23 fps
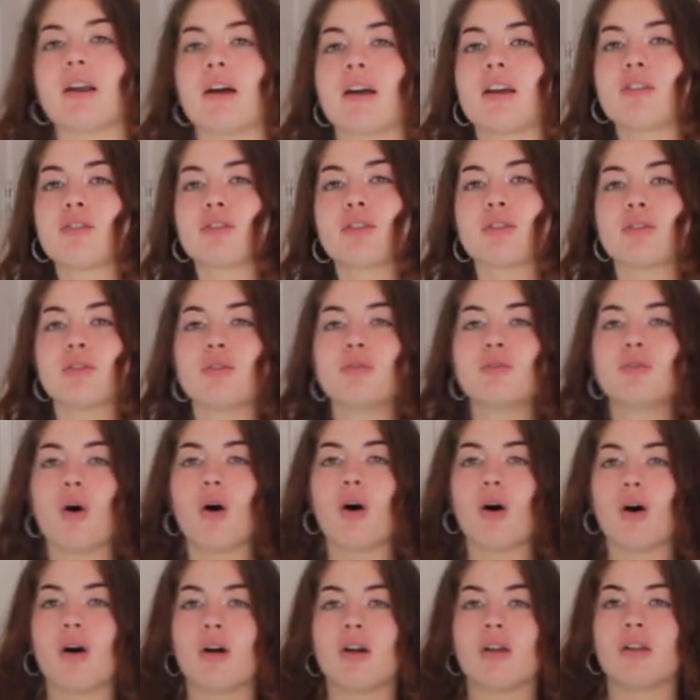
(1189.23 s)
Like it's just
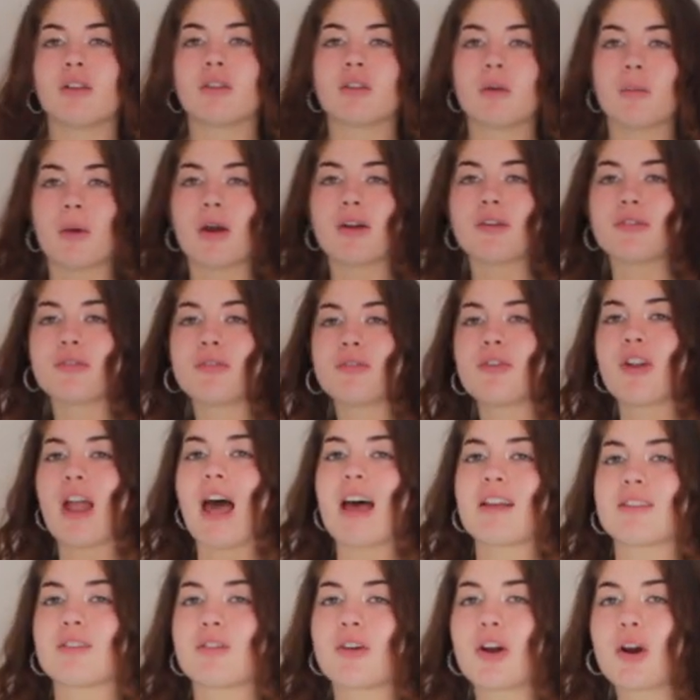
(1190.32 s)
not the most
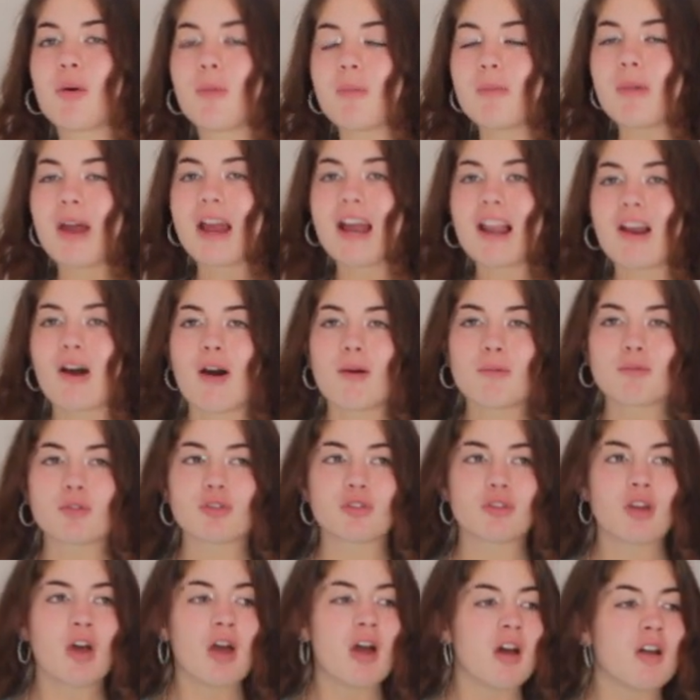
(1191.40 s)
flattering on me. Like I'm
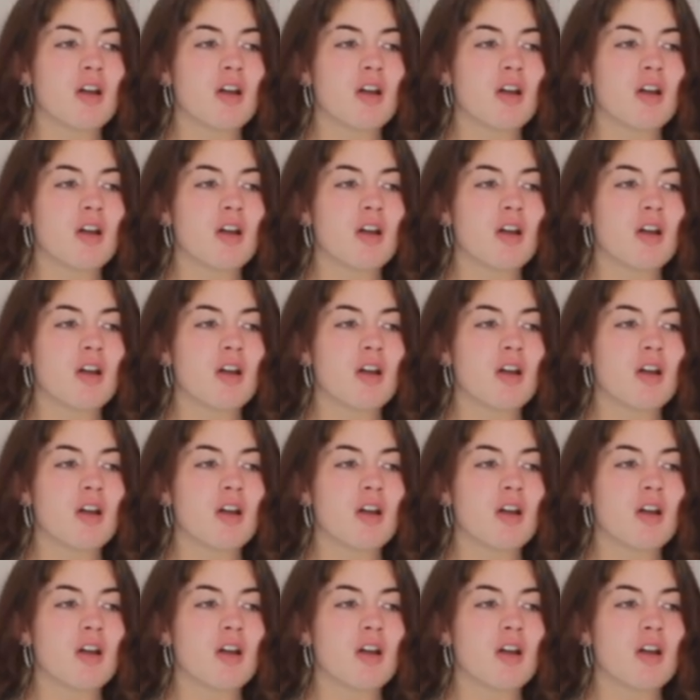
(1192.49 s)
just